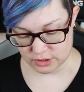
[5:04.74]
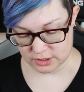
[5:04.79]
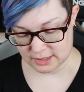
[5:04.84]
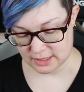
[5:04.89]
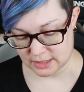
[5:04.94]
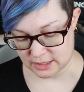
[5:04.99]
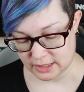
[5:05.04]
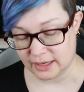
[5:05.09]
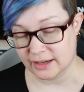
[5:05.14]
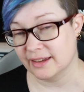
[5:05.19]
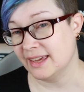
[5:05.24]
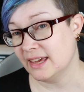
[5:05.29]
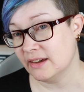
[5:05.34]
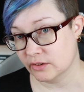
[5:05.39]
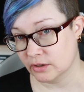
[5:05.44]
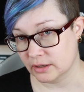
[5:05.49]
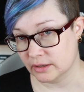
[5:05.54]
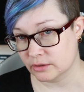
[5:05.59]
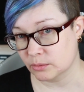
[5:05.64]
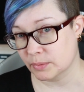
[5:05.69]
stitching
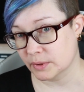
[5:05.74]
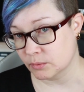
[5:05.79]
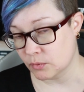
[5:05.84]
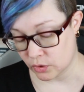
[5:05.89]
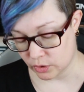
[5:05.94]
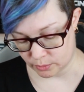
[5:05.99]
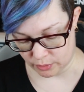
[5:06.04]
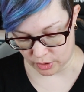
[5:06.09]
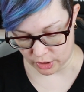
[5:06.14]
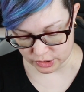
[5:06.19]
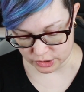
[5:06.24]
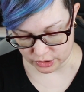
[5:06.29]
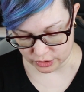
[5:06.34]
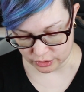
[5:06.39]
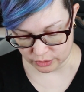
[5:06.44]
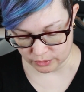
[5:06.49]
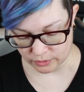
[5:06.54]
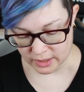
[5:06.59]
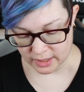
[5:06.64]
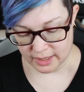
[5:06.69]
even a little bit more on part
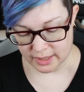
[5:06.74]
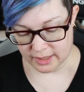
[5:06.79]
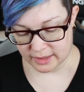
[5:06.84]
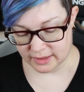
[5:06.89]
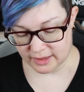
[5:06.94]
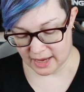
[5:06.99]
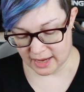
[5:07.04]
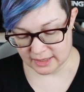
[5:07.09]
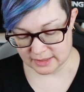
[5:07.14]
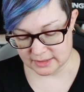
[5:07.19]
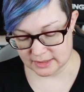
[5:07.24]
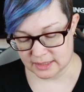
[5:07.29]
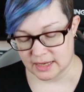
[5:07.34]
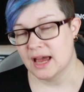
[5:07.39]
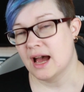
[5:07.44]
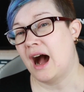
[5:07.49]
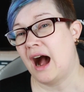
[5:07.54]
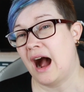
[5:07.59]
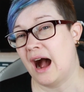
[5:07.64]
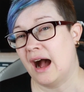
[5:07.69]
2 that
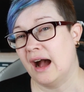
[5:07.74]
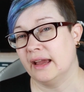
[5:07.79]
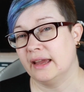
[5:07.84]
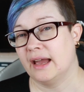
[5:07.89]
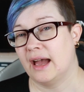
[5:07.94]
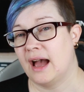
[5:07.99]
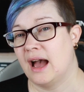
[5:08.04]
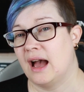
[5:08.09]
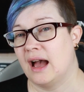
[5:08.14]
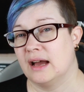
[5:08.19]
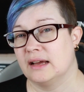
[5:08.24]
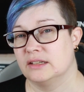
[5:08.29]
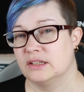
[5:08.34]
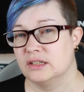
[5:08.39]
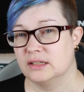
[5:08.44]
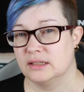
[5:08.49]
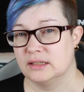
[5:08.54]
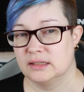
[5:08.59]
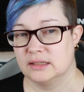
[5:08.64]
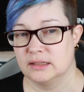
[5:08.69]
I had
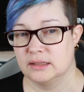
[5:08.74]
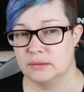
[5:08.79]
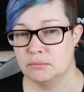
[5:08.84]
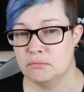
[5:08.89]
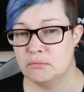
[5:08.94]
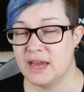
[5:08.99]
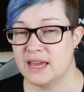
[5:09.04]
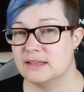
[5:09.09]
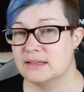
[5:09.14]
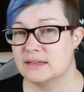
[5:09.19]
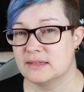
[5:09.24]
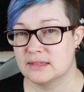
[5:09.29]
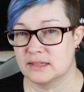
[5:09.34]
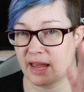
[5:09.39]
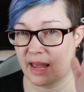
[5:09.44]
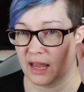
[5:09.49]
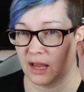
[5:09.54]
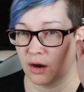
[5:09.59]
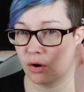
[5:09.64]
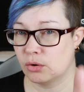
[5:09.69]
missed
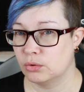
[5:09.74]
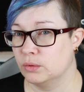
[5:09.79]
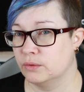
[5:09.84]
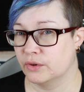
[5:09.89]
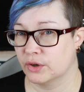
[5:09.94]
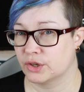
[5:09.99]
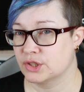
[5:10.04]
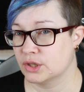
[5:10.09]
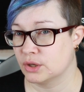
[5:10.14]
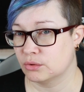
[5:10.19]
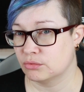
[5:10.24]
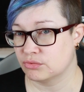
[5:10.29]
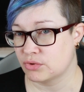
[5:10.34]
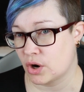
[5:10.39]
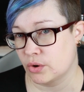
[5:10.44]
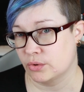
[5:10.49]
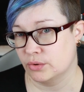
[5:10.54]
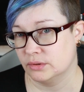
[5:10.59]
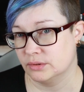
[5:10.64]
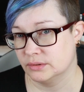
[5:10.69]
a whole vertical
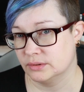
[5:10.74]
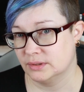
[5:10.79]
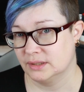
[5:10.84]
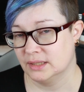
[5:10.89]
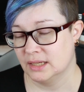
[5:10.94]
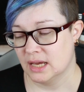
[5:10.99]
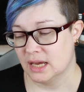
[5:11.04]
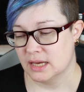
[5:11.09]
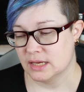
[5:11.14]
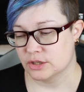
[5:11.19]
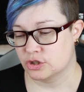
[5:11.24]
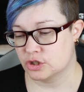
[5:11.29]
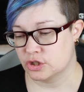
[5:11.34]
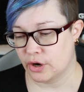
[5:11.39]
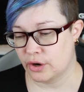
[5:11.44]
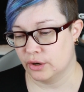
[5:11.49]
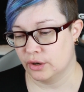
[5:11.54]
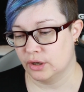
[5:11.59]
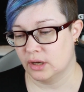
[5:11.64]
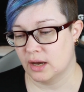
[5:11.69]
row.
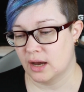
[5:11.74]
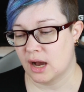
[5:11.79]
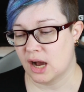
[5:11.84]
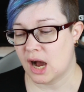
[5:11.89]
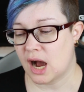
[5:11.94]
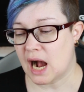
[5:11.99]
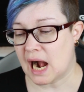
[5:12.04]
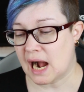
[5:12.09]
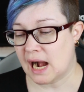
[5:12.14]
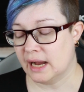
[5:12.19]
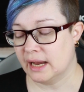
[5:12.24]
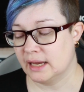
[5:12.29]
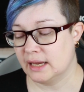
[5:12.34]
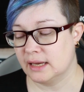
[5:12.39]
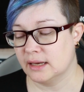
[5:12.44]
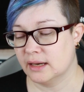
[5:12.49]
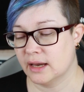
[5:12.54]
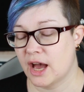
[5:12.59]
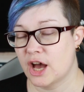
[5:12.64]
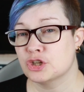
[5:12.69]
So
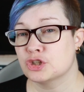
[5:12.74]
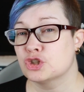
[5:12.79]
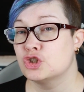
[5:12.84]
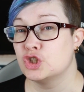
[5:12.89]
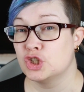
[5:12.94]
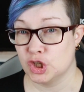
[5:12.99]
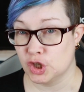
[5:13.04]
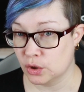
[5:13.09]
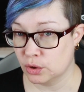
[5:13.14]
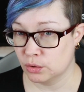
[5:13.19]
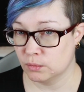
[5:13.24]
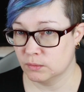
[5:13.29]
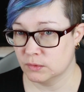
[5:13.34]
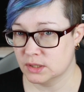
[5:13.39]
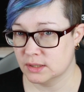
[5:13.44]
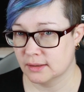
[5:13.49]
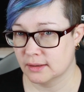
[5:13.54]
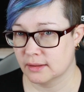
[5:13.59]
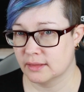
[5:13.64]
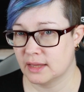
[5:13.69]
I
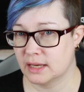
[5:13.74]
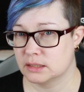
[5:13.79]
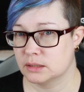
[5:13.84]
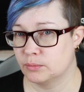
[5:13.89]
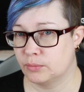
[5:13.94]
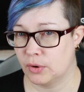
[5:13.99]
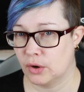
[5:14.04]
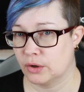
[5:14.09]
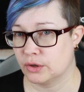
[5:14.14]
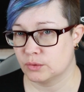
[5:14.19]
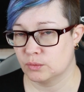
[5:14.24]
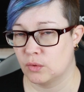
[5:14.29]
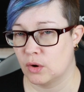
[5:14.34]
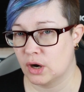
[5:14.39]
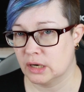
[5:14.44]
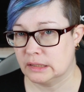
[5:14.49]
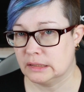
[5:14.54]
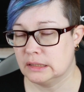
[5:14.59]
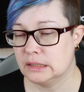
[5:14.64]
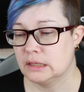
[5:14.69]
assumed that part
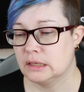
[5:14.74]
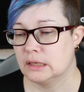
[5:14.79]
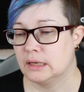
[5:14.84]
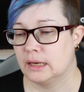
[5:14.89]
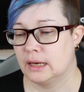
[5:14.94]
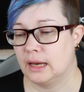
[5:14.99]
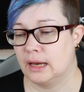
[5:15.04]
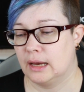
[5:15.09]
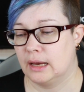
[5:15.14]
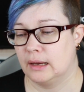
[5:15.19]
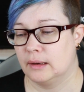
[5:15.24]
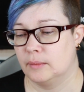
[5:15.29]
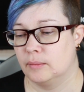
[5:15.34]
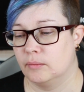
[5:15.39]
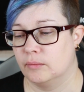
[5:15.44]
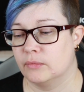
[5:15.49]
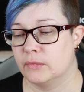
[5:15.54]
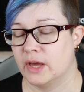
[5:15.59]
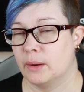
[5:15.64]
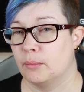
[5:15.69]
1
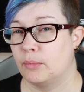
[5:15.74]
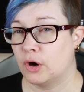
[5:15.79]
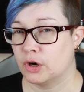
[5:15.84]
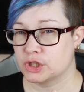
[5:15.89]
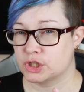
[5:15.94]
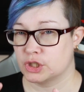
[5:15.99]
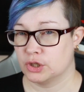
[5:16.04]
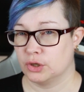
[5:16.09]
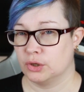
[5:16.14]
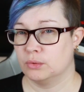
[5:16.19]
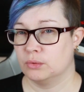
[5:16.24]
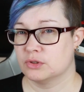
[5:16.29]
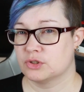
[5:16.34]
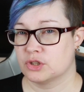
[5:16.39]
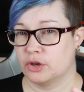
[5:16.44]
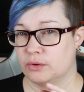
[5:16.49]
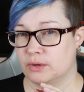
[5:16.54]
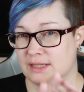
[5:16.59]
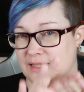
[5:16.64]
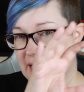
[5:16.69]
and part 2,
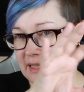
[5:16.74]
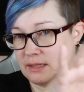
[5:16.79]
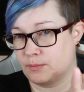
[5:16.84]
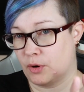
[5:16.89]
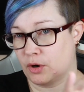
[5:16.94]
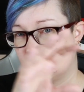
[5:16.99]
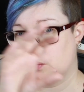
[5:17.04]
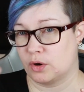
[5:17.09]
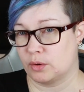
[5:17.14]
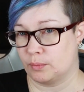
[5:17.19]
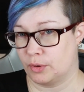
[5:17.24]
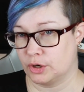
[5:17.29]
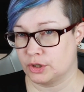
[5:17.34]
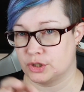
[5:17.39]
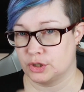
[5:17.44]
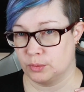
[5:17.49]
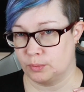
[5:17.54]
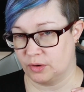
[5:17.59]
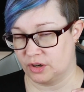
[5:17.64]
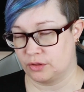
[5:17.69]
so it says part 1, part
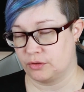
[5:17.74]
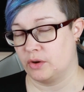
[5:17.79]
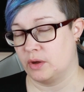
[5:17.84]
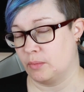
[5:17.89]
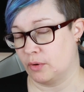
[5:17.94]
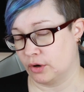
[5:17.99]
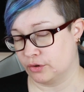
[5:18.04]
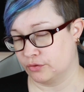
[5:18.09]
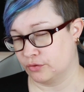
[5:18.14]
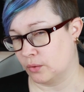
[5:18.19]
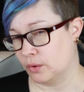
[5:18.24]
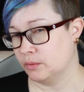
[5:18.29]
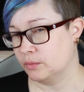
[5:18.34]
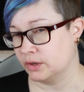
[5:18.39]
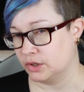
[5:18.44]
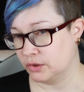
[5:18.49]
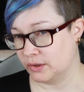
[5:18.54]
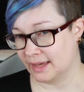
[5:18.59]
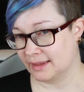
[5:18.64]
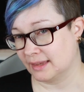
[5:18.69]
2, part 3, part 4
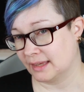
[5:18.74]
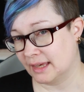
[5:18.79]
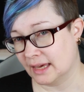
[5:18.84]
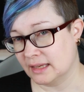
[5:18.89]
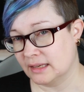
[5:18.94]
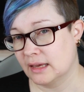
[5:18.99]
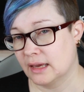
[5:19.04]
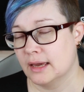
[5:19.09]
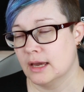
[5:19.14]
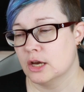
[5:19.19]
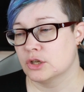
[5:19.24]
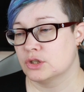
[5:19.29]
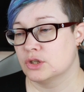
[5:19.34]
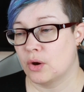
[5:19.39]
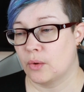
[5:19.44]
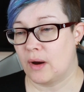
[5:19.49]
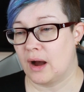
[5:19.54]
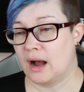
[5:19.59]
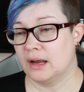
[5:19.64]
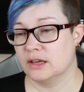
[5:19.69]
when you get the kit.
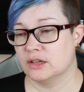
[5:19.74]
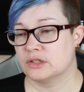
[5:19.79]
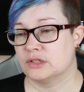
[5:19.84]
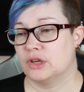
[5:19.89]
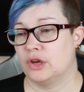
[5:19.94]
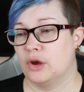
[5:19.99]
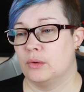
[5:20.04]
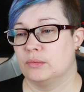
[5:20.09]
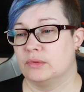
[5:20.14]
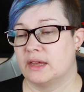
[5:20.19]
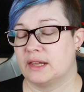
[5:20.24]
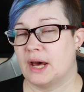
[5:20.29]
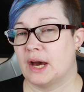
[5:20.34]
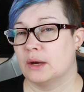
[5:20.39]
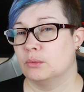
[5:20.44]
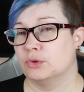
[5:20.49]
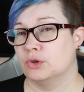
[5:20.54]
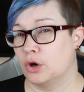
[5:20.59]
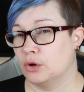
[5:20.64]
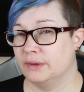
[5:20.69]
So I assumed that
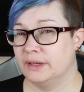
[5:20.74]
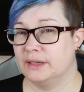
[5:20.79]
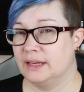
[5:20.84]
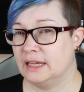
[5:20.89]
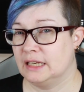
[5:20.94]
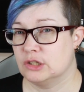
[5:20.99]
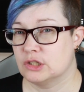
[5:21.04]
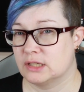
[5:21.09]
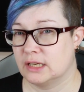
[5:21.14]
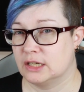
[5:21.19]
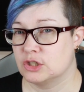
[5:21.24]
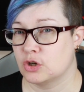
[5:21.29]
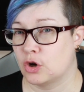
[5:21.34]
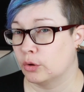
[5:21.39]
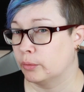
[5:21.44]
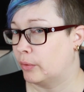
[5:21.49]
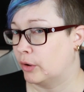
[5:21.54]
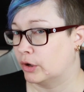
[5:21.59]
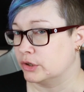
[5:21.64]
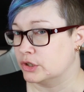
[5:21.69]
I would only need to stitch
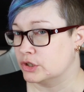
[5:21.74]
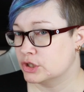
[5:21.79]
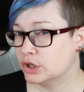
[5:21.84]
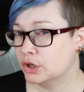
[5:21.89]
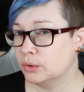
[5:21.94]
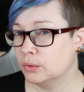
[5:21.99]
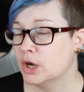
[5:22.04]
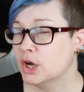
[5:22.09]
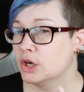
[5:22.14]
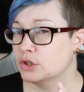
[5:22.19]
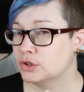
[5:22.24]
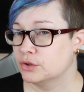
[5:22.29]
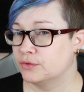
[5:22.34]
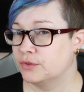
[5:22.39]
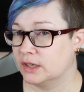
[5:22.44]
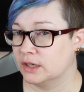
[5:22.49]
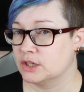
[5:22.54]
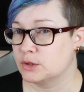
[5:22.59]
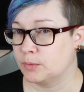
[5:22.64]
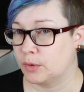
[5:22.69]
on part 2 to
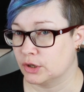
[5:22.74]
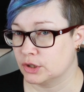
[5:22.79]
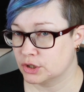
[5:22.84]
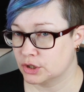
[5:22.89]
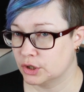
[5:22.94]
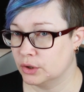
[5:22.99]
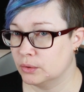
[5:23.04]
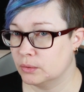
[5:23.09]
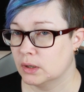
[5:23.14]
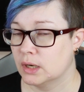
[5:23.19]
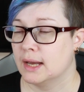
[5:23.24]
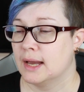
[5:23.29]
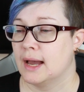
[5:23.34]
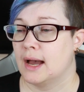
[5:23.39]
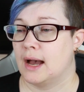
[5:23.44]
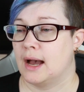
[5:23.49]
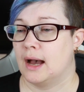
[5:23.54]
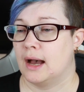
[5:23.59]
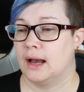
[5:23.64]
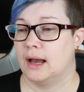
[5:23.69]
finish part 2.
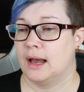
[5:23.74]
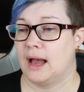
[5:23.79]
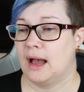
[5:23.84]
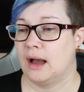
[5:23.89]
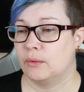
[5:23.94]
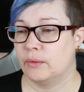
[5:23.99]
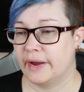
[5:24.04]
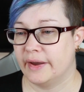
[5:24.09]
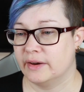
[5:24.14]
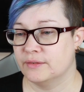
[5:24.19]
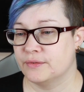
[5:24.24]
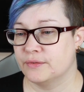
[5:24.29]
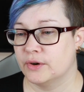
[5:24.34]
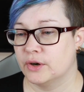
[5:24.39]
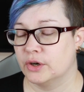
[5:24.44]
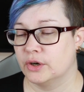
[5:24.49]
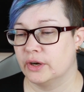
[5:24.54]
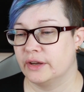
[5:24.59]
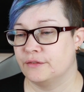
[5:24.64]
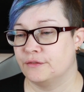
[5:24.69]

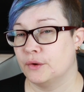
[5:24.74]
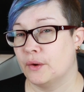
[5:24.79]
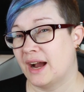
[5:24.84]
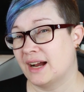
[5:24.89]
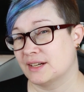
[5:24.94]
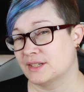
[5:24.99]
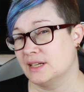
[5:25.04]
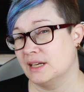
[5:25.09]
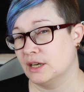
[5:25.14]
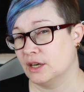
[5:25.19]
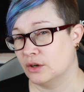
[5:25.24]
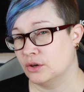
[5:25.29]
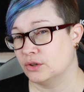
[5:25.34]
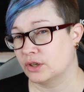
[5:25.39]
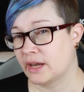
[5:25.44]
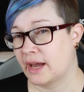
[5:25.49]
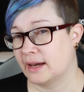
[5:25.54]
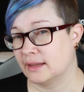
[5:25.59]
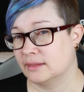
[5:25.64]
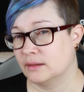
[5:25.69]
However, if you actually
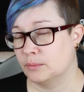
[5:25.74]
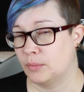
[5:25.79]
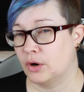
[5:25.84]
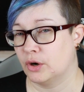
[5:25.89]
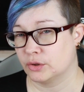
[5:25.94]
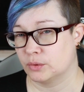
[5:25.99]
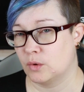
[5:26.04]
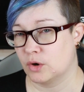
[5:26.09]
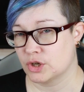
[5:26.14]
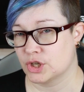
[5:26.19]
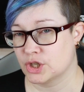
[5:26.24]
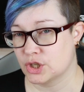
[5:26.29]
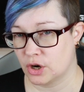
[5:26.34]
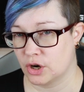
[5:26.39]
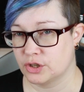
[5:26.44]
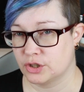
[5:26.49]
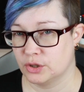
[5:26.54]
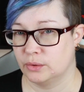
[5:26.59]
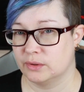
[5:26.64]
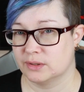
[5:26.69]
look at the part 1
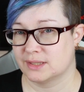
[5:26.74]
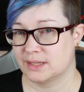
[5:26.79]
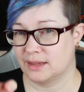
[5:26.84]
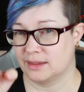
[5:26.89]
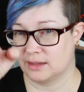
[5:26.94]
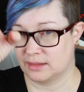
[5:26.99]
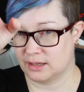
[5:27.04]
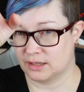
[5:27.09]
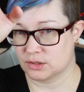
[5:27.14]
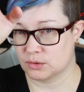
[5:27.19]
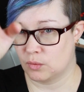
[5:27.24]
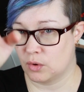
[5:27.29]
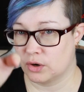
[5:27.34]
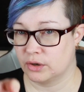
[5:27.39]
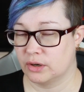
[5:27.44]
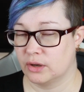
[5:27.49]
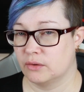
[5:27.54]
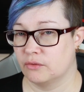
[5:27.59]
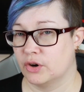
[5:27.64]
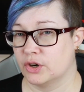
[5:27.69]
chart, you will see that there's
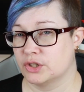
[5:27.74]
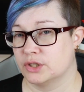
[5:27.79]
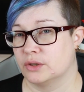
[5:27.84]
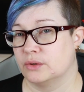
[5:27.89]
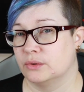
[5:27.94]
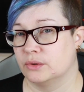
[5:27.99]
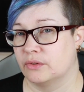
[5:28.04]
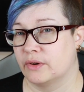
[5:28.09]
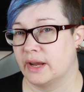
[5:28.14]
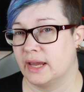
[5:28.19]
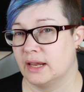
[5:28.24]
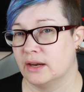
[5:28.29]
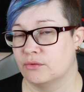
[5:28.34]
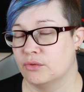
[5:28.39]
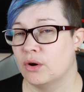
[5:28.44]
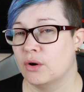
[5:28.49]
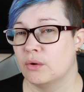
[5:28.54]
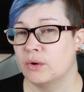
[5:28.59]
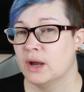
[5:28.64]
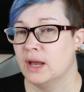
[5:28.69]
one vertical grey
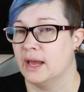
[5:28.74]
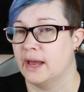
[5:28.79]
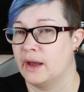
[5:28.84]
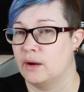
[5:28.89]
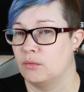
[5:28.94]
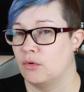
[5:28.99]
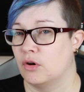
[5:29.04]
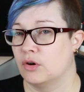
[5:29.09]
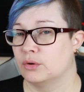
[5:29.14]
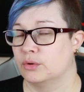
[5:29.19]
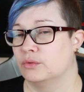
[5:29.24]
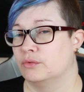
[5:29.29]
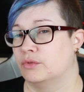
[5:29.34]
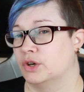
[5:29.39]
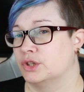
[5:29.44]
row and one